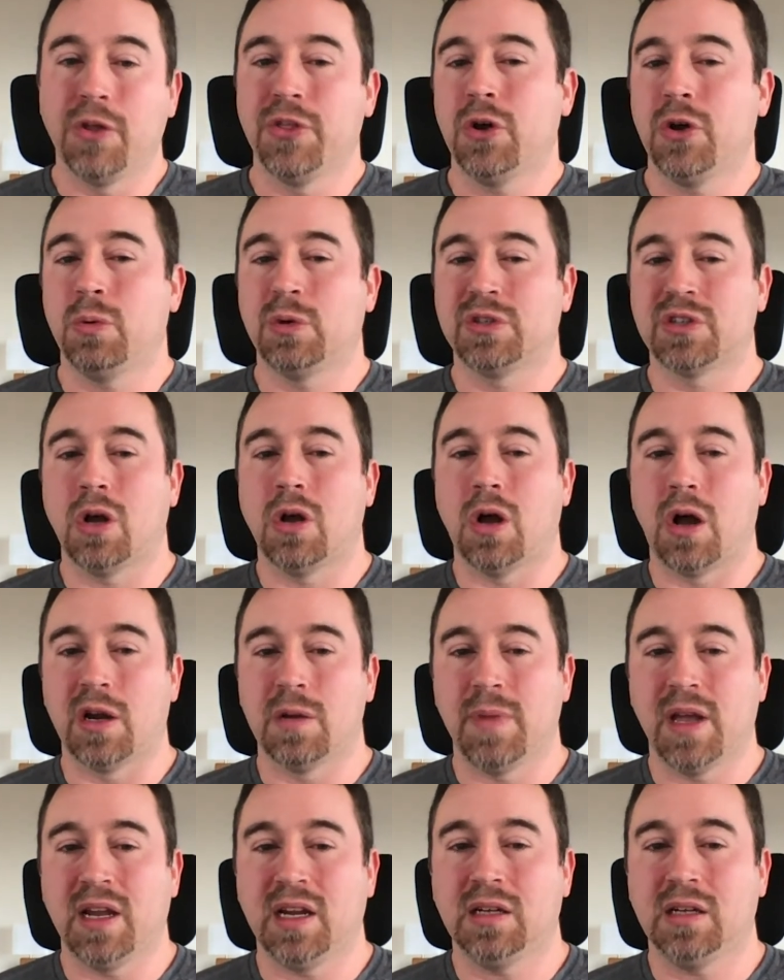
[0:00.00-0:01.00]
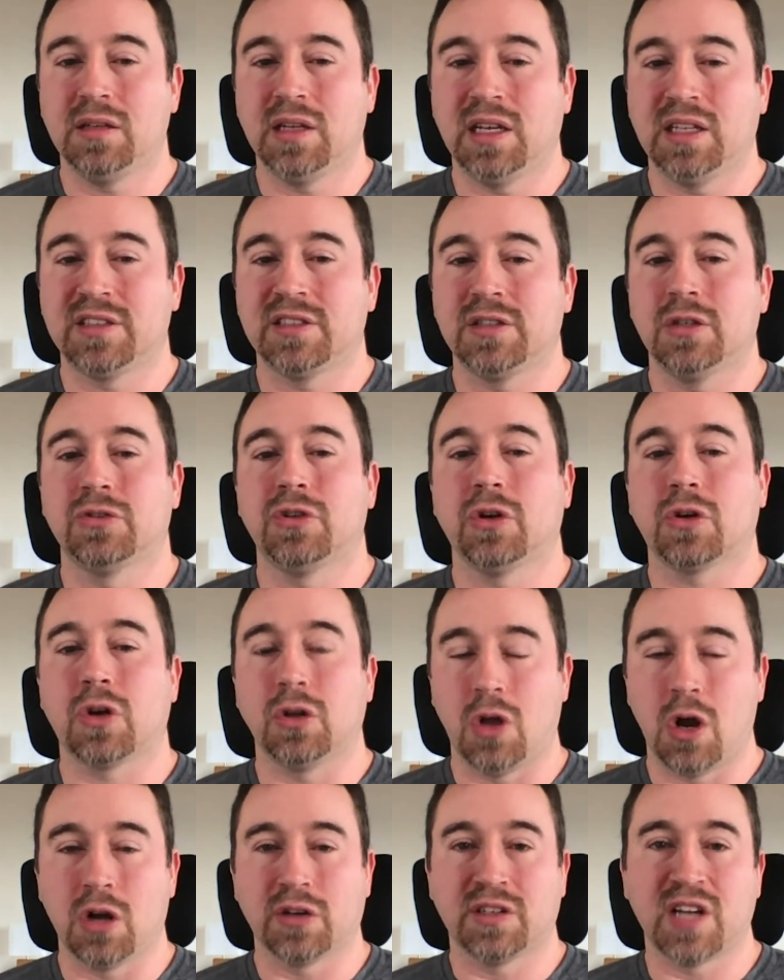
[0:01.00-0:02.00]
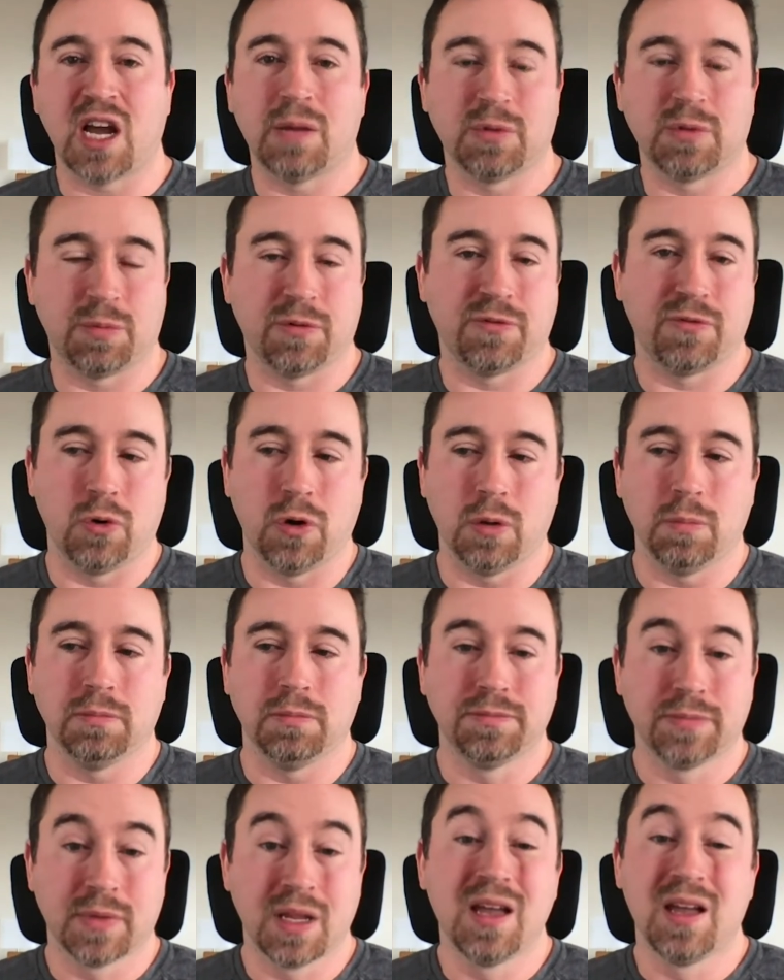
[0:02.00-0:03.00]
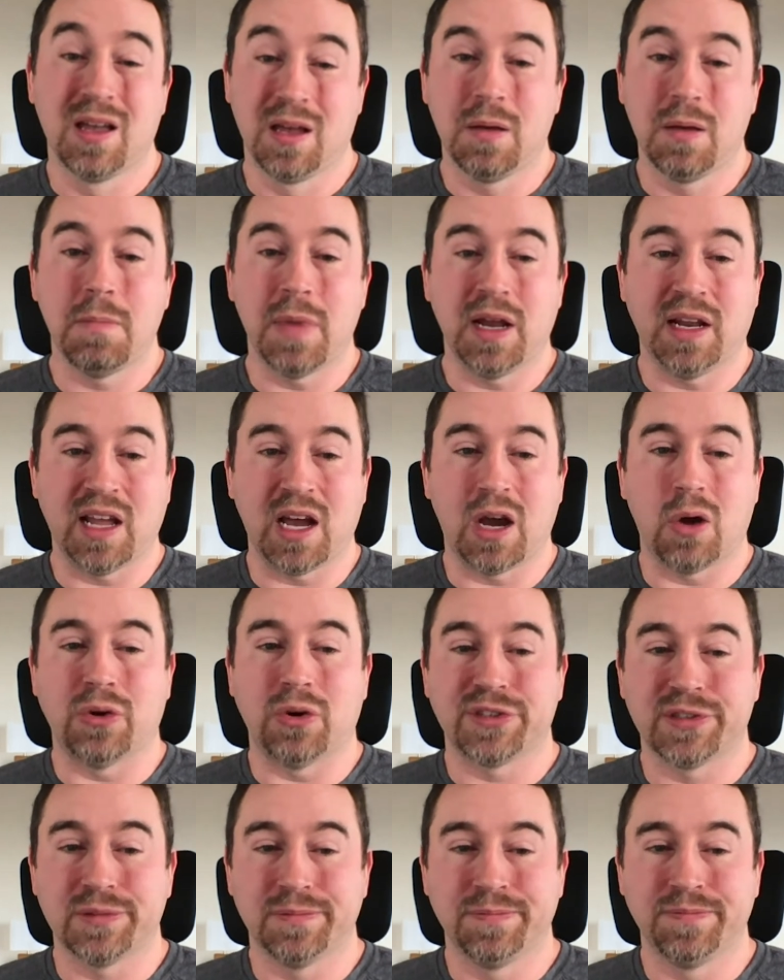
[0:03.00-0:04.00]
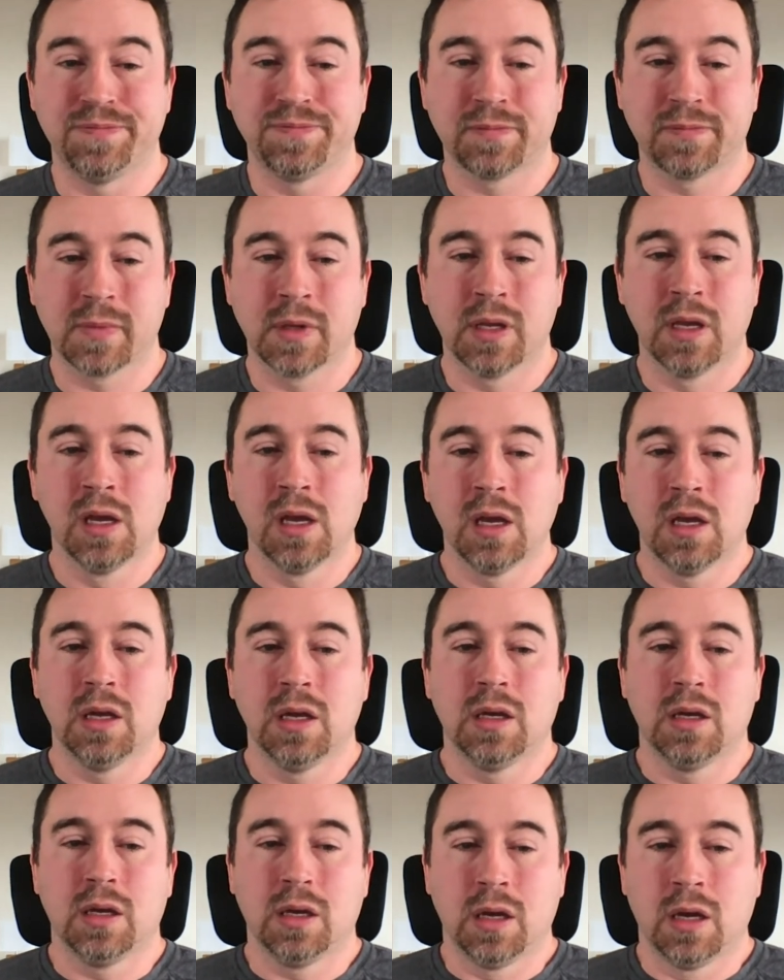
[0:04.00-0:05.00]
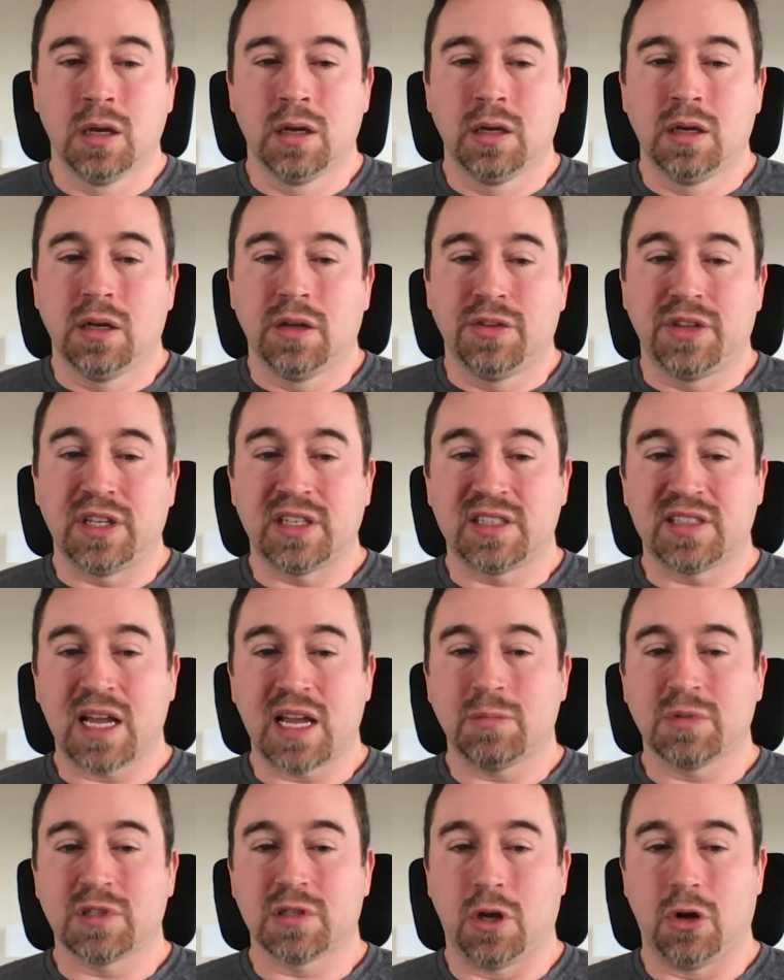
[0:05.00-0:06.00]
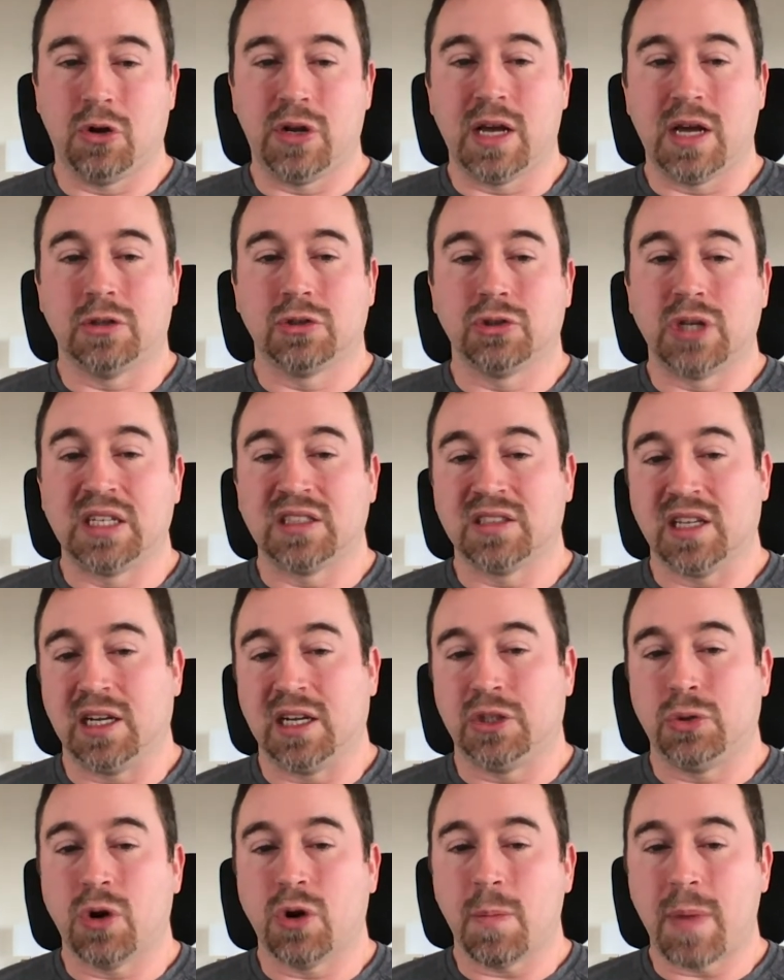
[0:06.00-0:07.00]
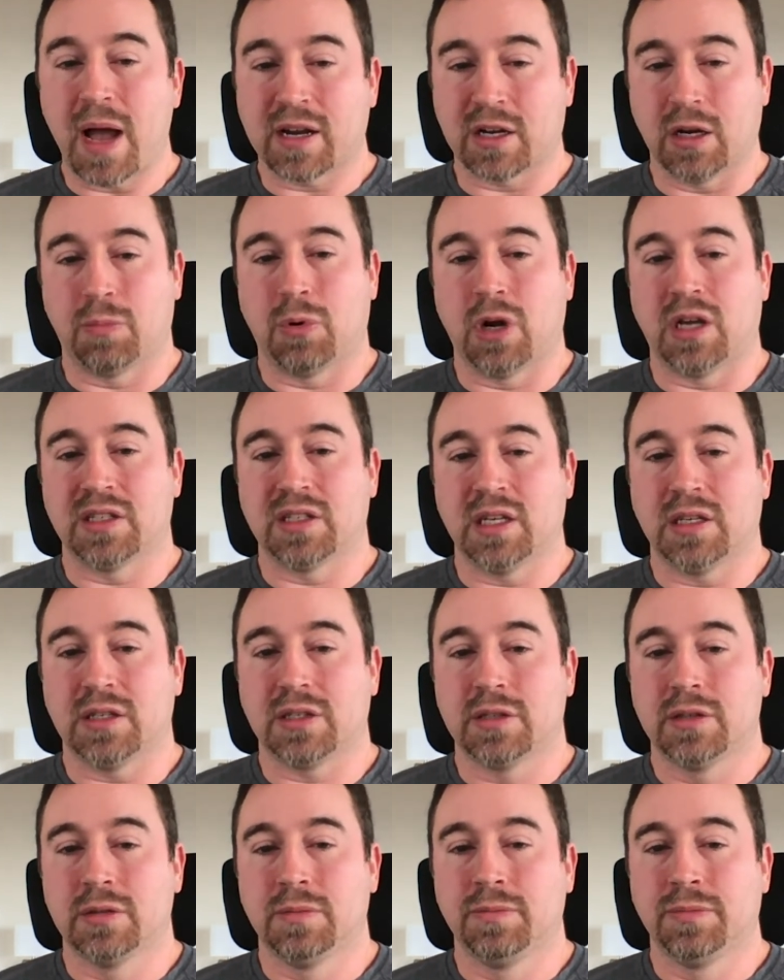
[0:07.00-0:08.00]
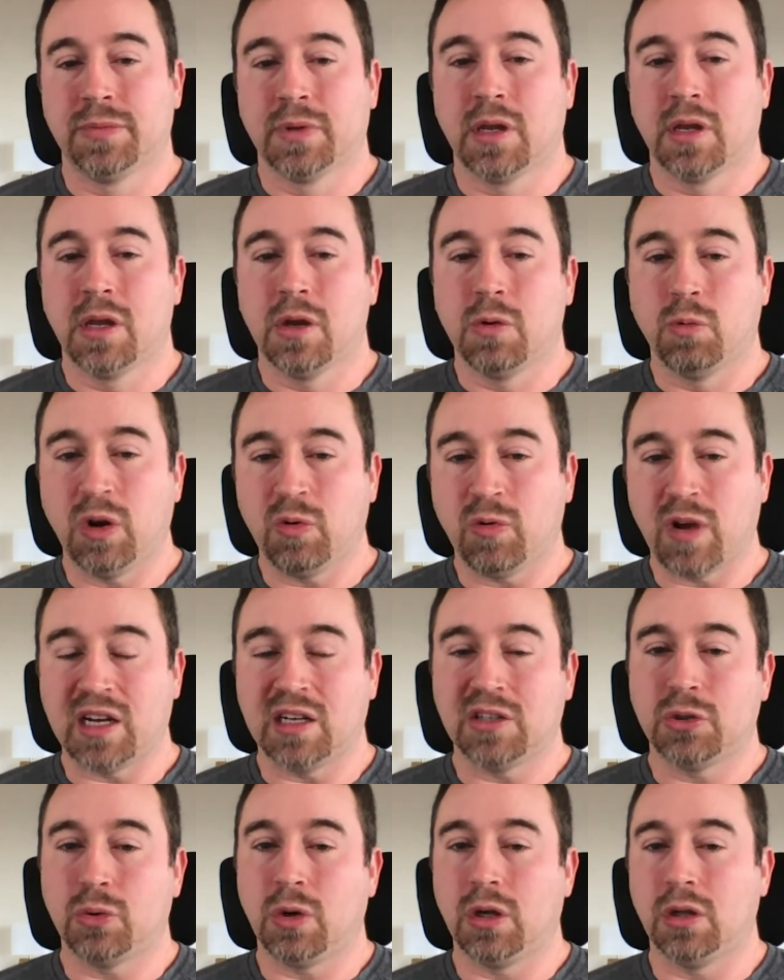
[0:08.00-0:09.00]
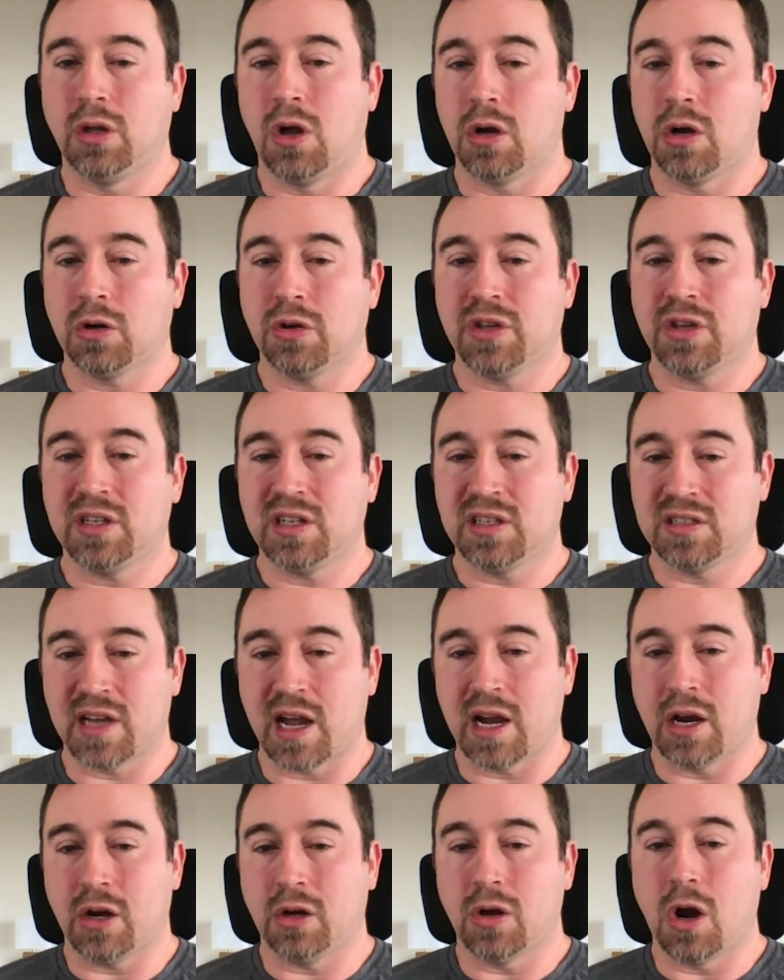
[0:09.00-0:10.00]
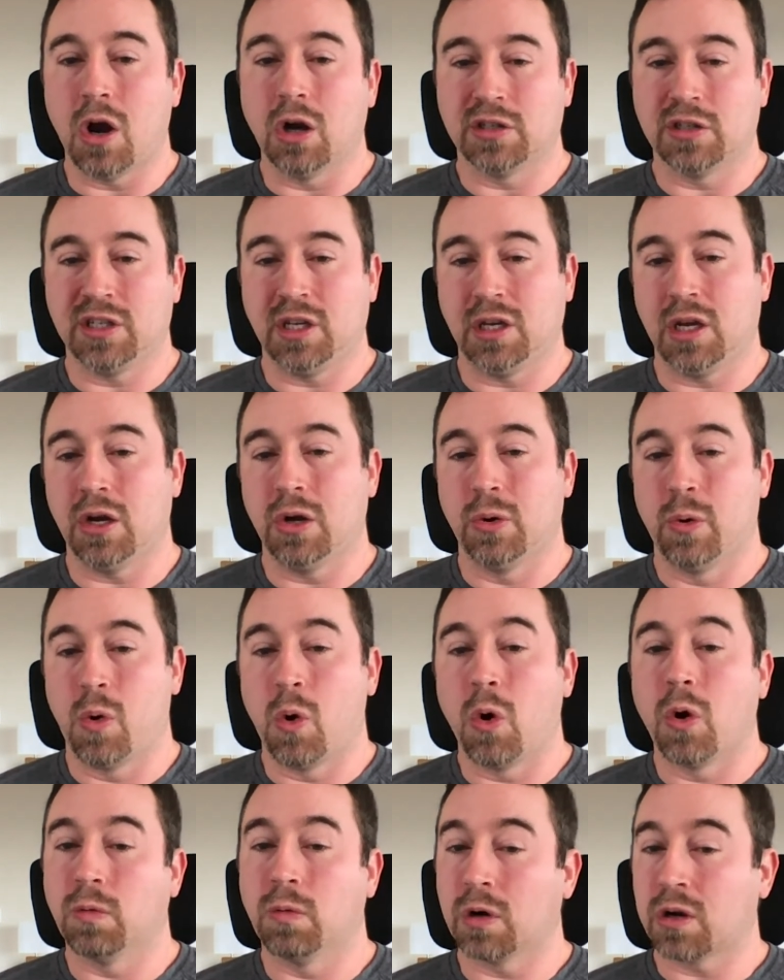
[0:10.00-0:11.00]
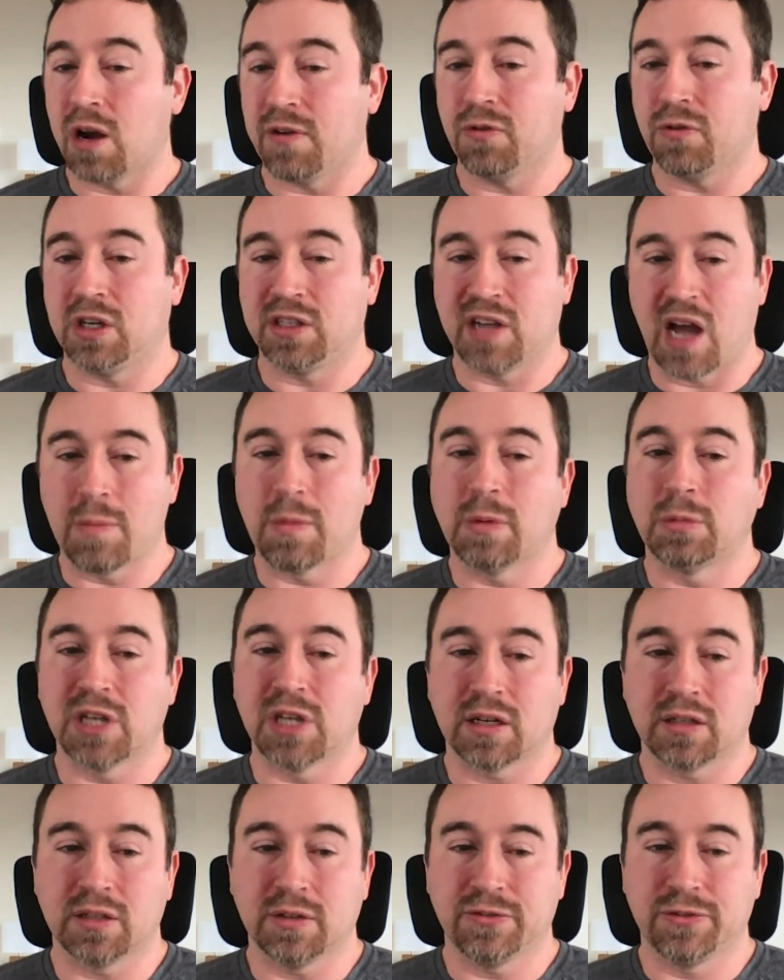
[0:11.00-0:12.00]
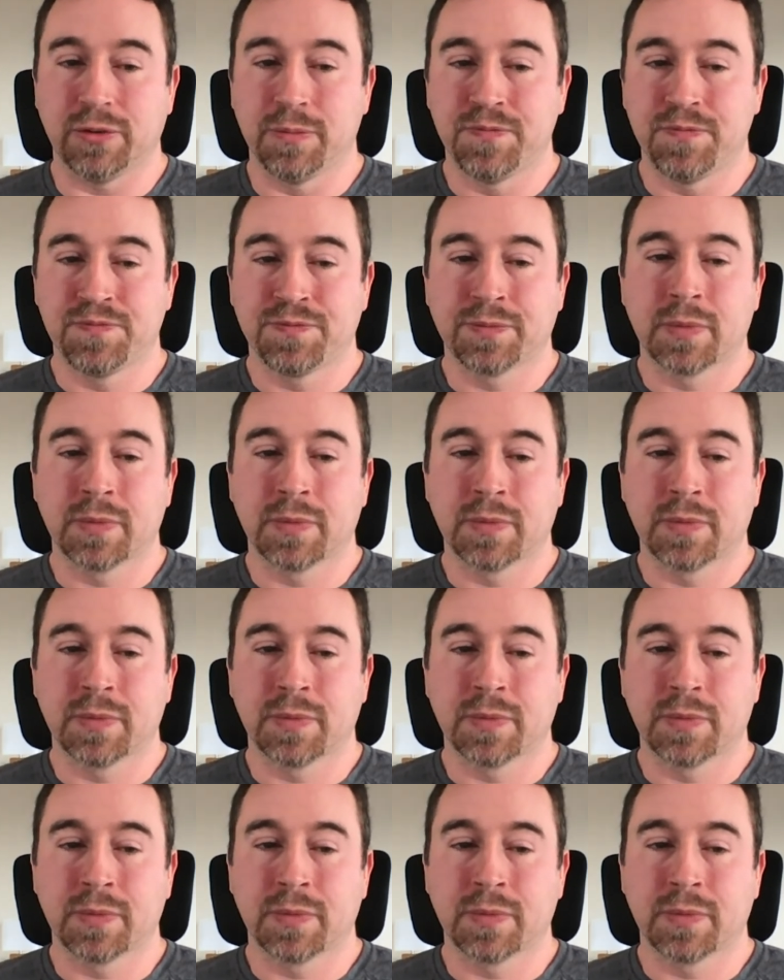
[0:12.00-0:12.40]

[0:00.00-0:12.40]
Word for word: Although it was all automated, it still took a long time to perform, many hours. The same slowdown translated to our backup process. We ran into a longer than desired RTO or recovery time objective.